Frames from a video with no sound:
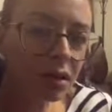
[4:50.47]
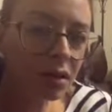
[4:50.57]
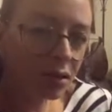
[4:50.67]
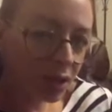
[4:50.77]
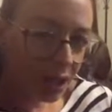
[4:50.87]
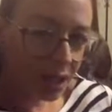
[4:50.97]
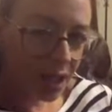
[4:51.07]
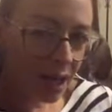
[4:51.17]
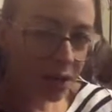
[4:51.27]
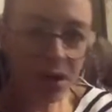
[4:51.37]
Do you realize
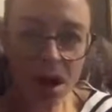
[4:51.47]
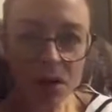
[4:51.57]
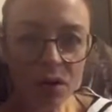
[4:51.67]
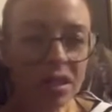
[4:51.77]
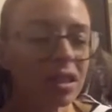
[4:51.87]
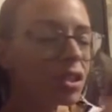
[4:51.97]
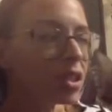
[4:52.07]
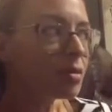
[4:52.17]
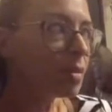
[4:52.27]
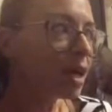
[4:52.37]
that or no? Or is it
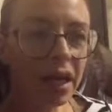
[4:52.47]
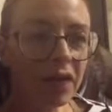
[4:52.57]
just me?